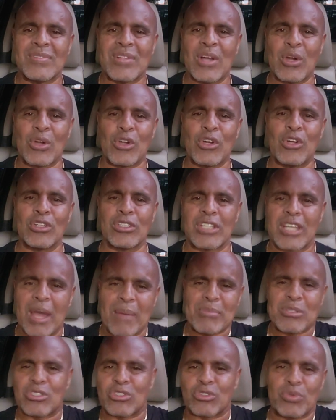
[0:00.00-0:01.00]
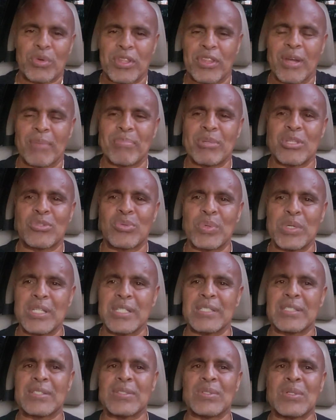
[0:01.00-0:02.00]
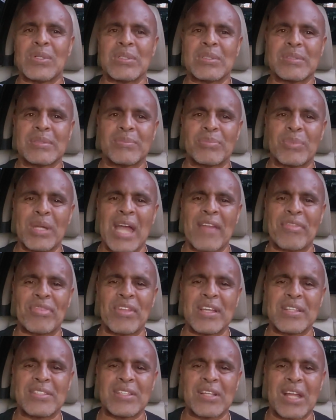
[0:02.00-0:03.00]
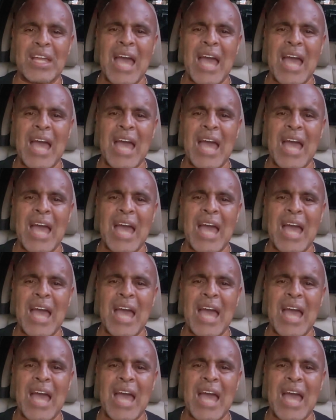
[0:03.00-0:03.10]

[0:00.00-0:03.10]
a good chemistry there between us. We got things in